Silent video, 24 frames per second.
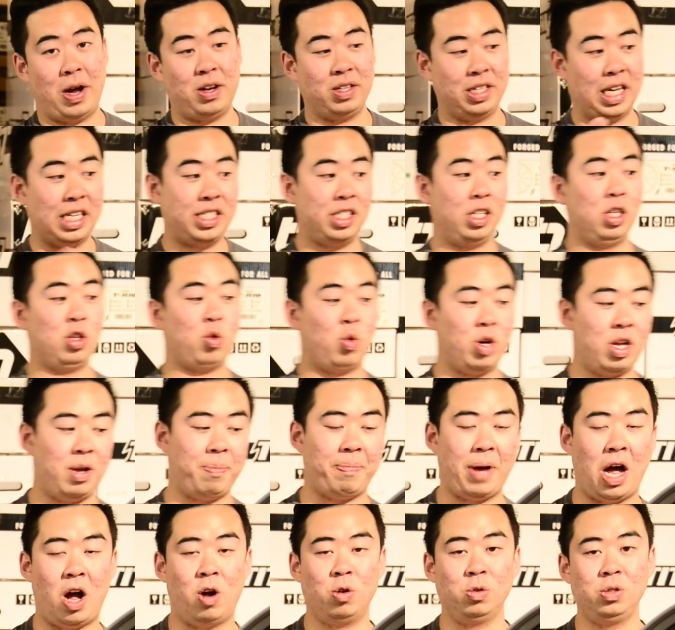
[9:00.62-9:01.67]
pounds, less than 20
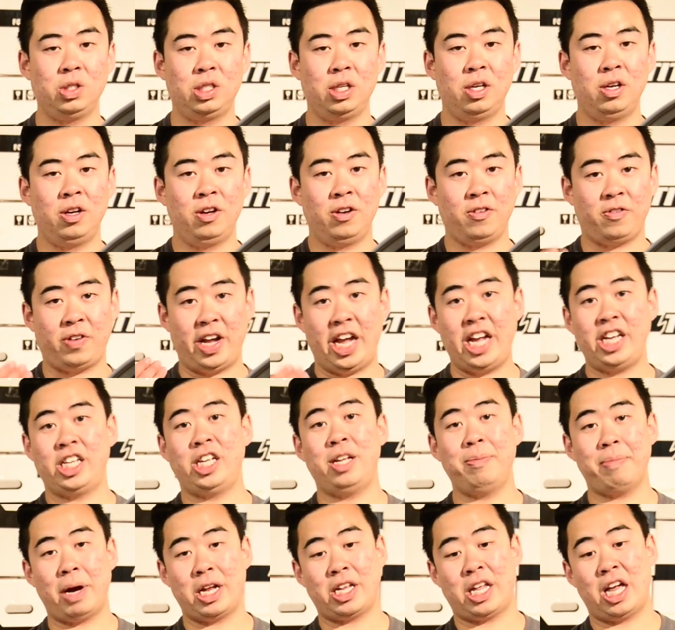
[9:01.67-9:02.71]
pounds,
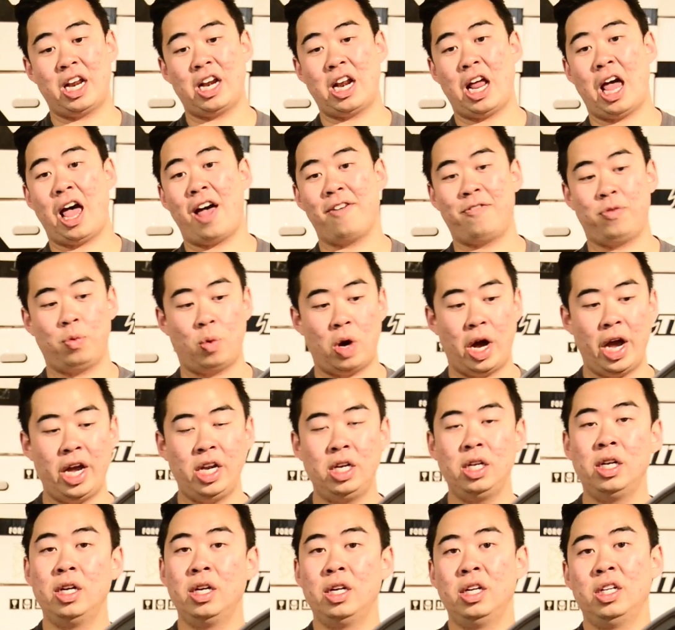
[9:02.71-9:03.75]
18 by 10.5
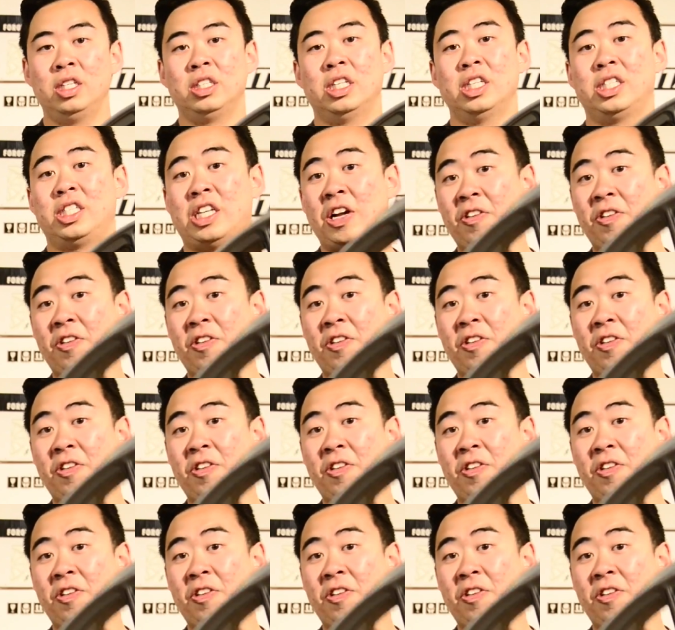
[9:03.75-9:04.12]
wide. There's